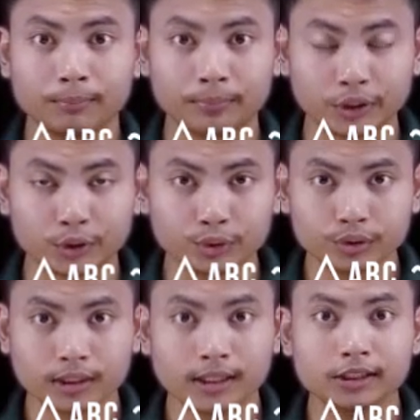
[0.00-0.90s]
by
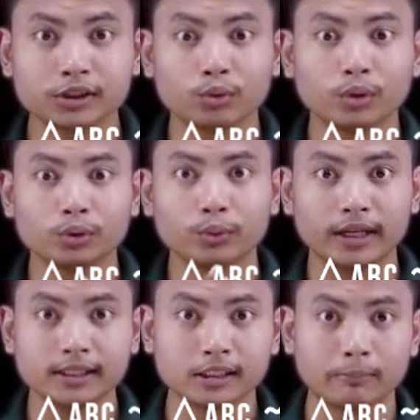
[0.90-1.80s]
PQ is equal to
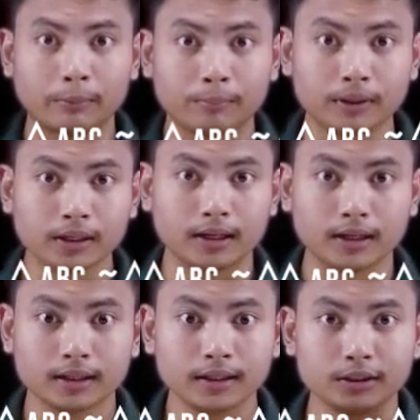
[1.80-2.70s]
AC by
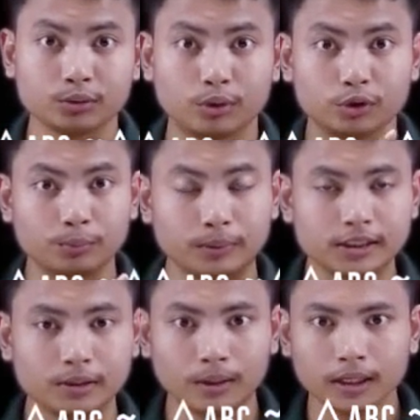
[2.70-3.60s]
PR is equal to
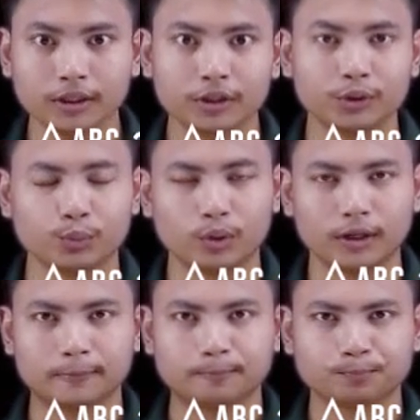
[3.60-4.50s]
BC by
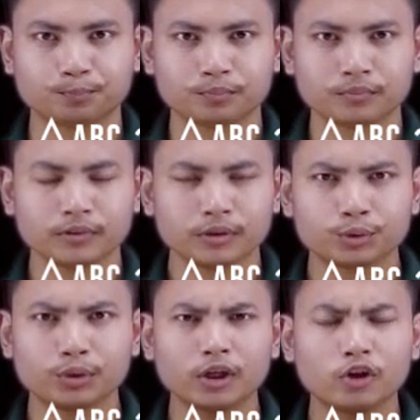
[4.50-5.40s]
QR.
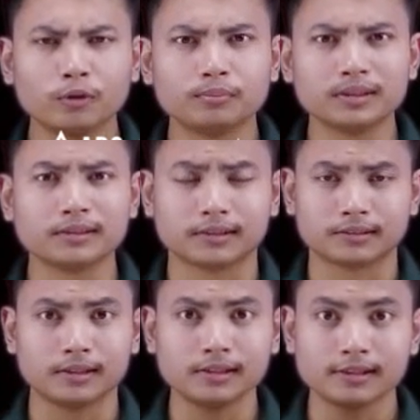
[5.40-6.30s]
So I hope this
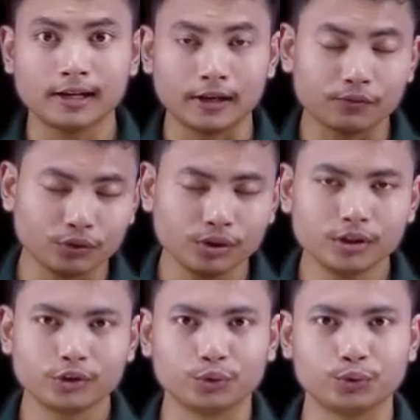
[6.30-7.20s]
session is helpful
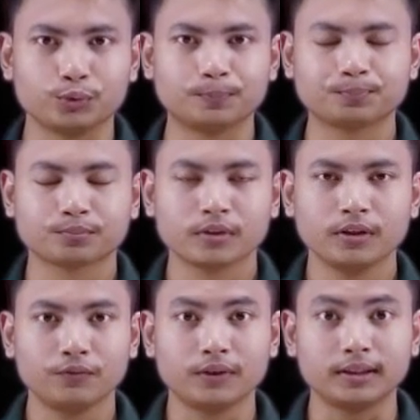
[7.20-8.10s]
to you.
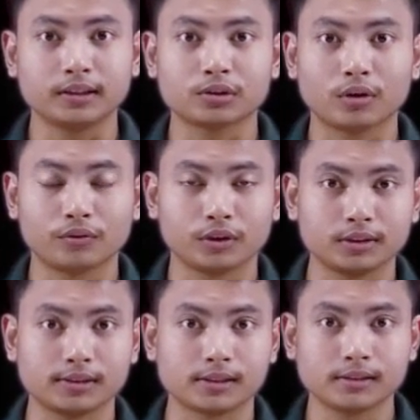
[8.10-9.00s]
Well, that's all for
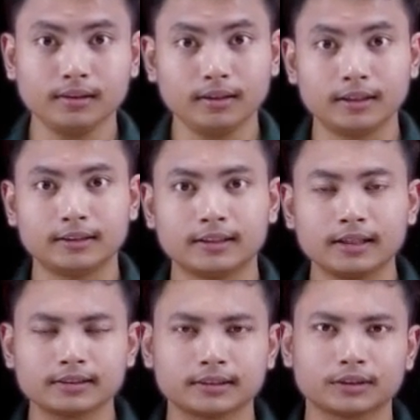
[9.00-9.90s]
this session. In the
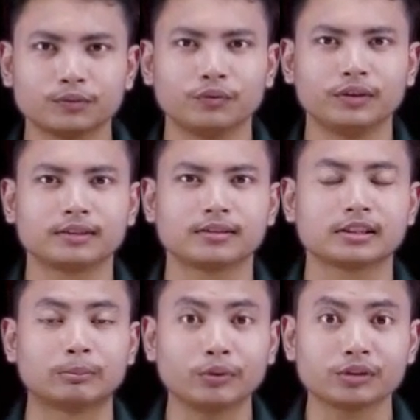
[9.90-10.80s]
next session, we will
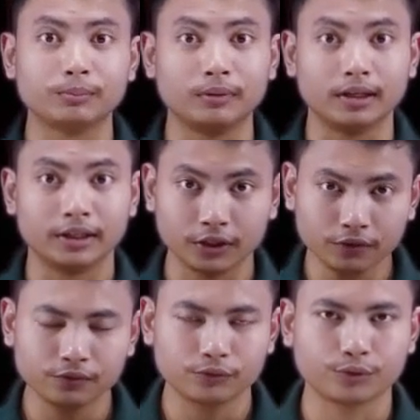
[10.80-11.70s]
discuss about similarity
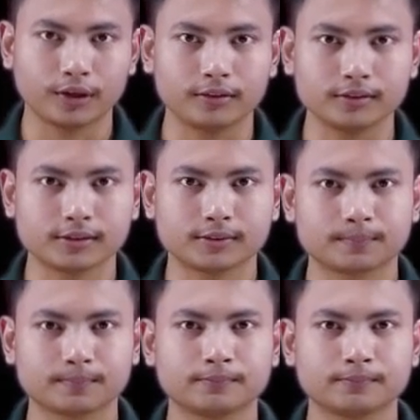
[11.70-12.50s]
of triangles.